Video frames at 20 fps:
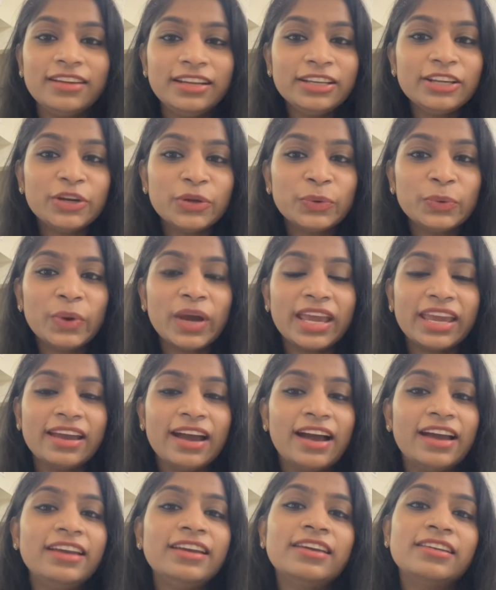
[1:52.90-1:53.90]

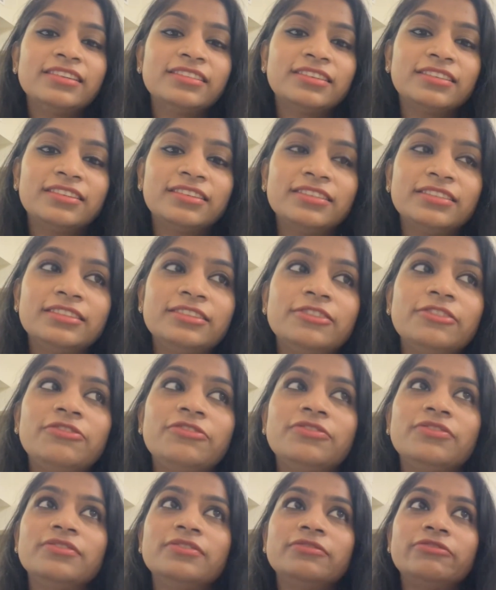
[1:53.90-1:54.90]
CrewAI, the
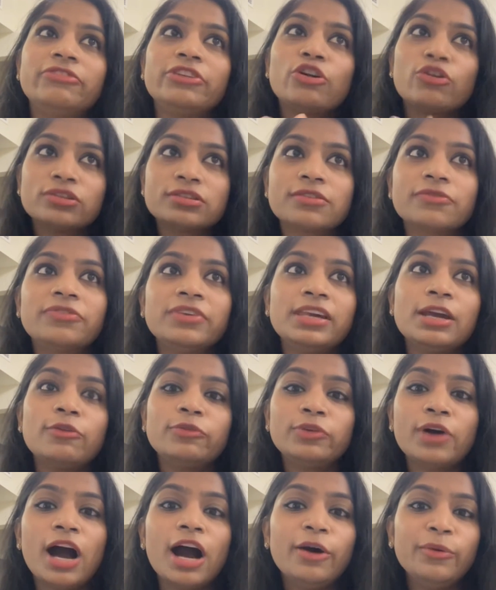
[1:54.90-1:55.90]
philosophy
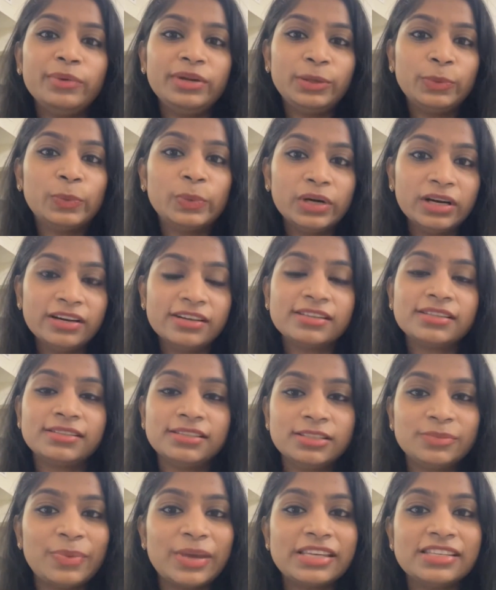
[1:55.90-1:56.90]
of how it works
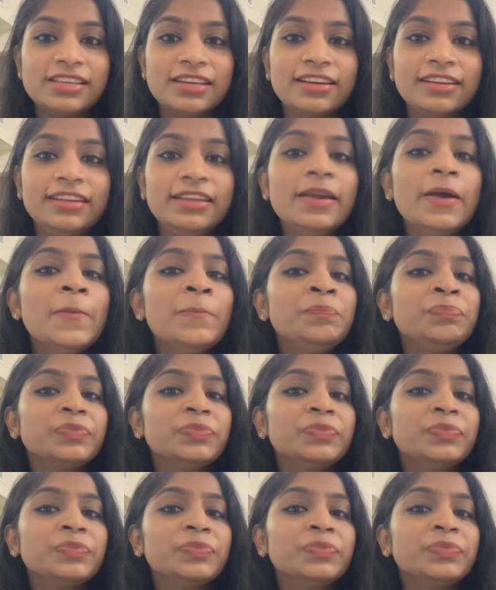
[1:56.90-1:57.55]
is basically